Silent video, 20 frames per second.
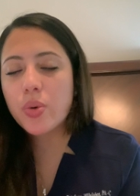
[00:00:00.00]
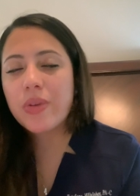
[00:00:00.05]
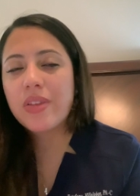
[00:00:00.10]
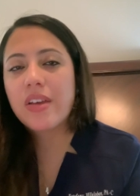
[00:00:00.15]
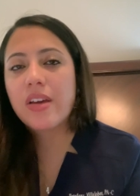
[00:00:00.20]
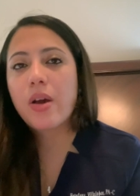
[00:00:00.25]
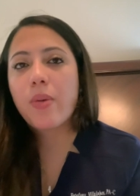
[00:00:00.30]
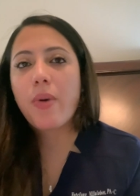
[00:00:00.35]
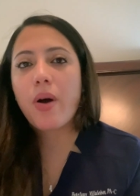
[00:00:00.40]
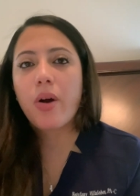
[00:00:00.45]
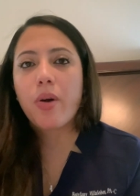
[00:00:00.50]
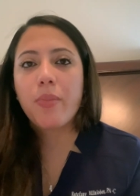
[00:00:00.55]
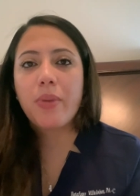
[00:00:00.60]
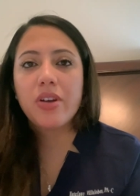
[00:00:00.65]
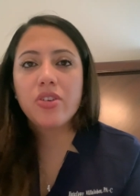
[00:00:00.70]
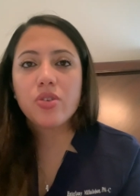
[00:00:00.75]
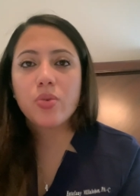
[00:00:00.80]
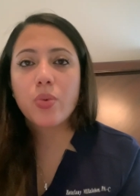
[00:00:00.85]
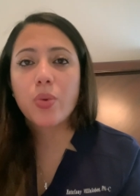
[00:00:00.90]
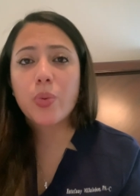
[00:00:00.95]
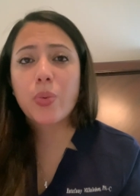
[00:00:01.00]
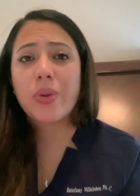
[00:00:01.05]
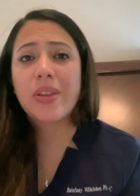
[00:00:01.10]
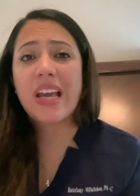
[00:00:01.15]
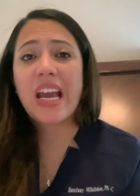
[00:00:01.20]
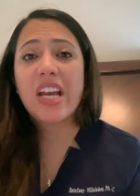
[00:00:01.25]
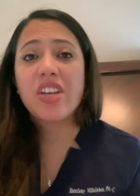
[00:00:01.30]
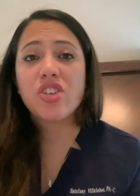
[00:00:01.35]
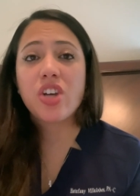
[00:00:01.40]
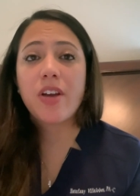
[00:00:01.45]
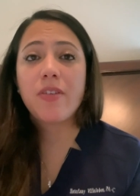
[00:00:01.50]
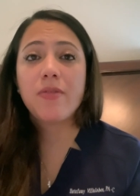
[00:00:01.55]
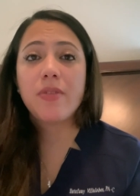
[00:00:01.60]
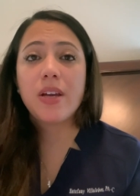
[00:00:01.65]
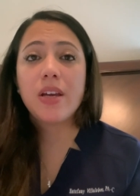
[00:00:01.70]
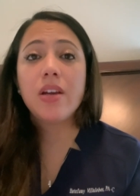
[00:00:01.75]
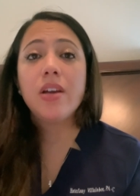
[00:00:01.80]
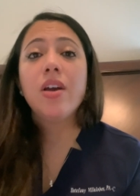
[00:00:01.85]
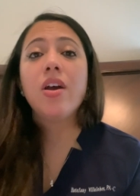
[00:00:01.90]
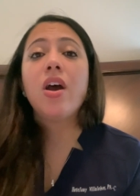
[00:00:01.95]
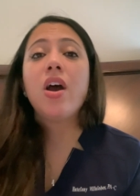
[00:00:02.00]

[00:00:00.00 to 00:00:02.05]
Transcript: think about our patients with HIV,